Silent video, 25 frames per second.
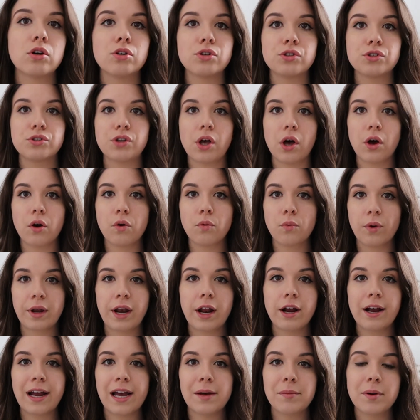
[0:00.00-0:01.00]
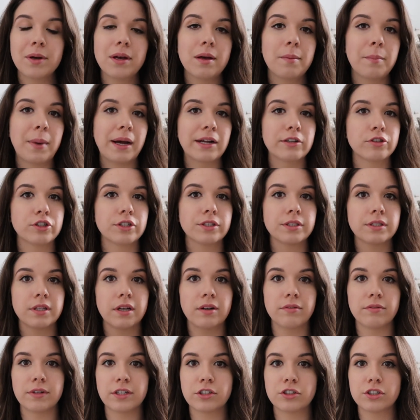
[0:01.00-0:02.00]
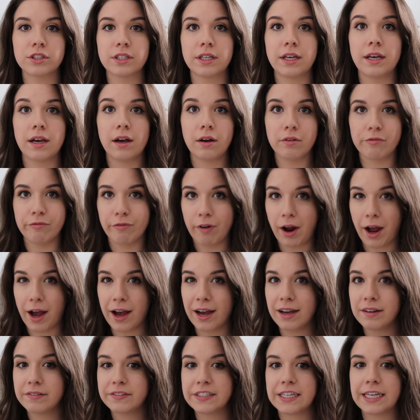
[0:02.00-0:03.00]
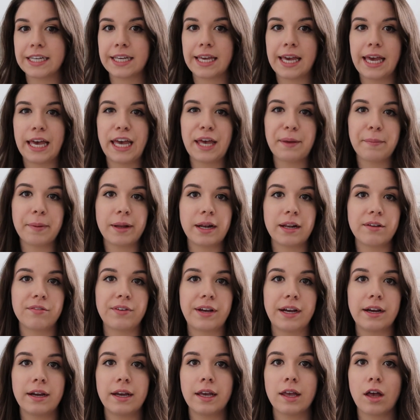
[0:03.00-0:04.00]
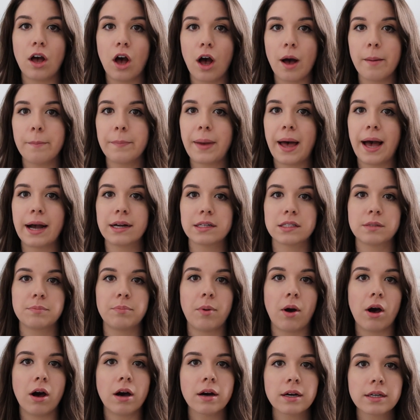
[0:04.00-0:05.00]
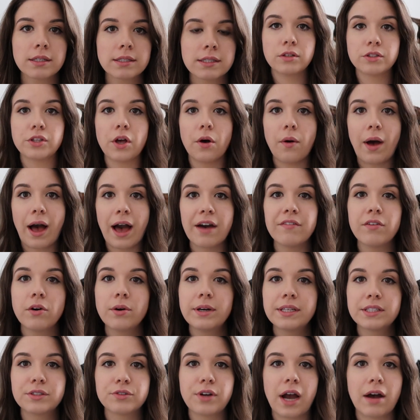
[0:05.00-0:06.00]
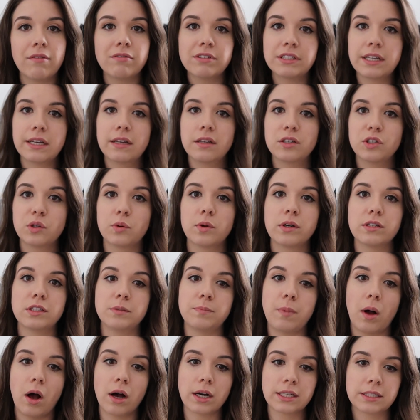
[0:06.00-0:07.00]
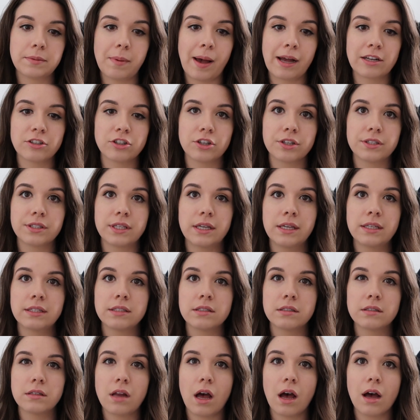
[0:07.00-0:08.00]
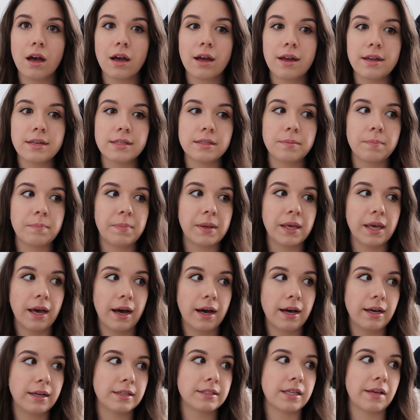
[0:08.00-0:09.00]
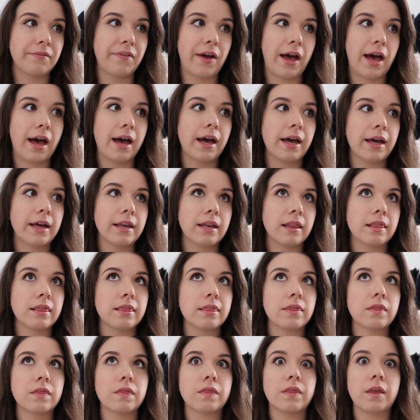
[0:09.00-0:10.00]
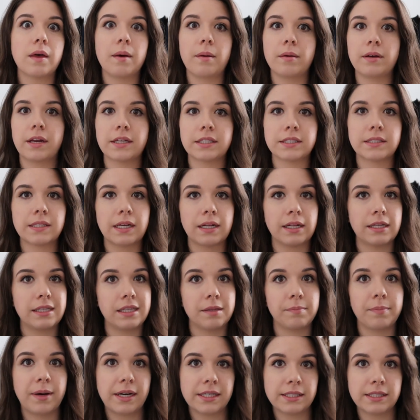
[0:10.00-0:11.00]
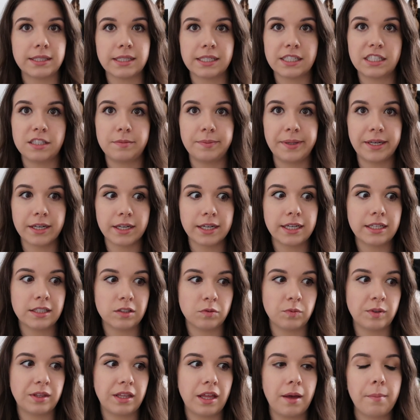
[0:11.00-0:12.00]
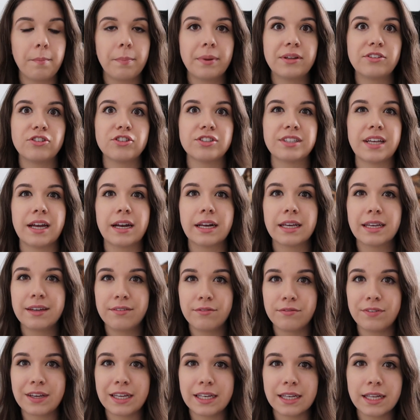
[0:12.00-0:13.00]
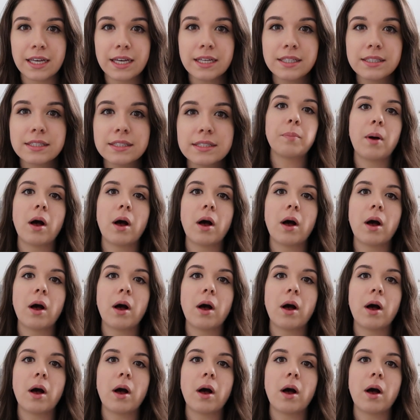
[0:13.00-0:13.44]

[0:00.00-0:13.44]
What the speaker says: So when our Emma mattress originally arrived, it came in a very compact box. So I've always gravitated towards box mattresses, not because I've had necessarily the best experience with them, but just out of convenience.